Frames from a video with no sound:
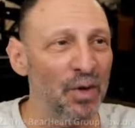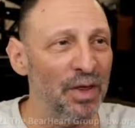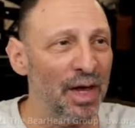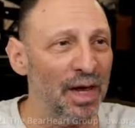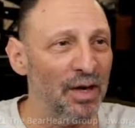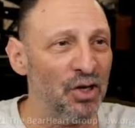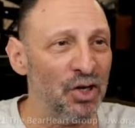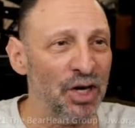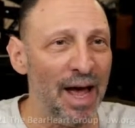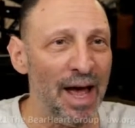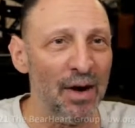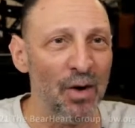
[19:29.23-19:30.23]
a
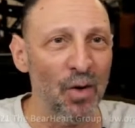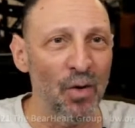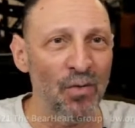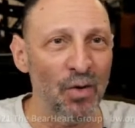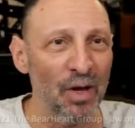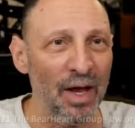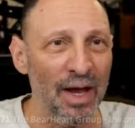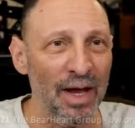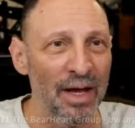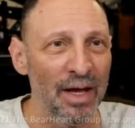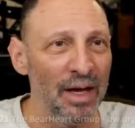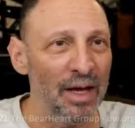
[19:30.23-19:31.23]
chat overlay,
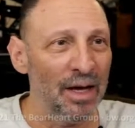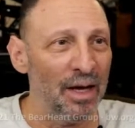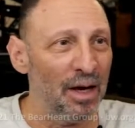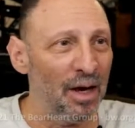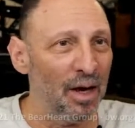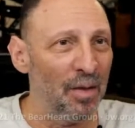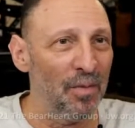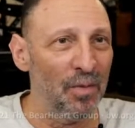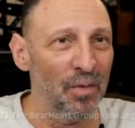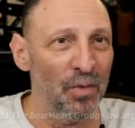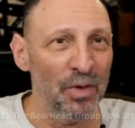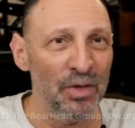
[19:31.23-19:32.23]

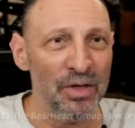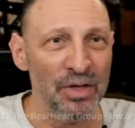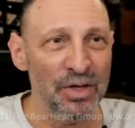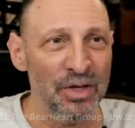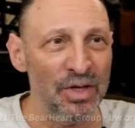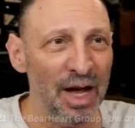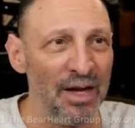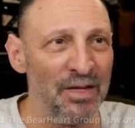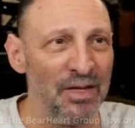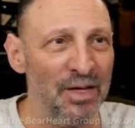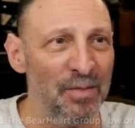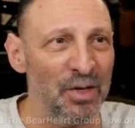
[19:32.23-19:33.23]
which does not
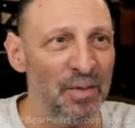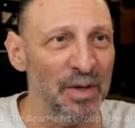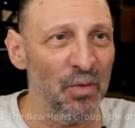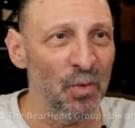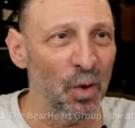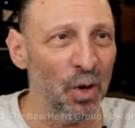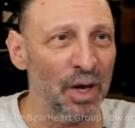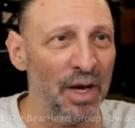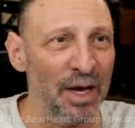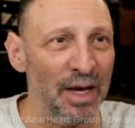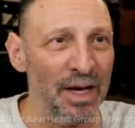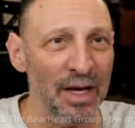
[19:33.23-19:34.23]
seem to be working.
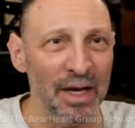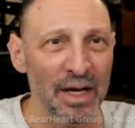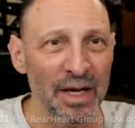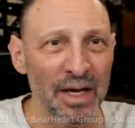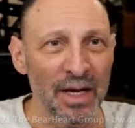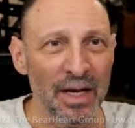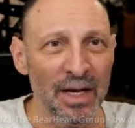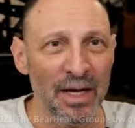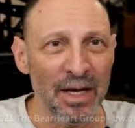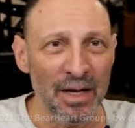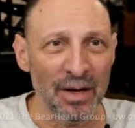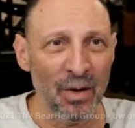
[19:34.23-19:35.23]

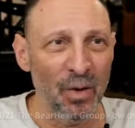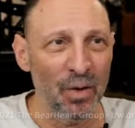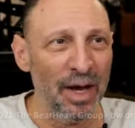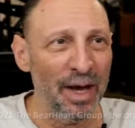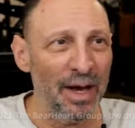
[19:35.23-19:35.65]
Okay,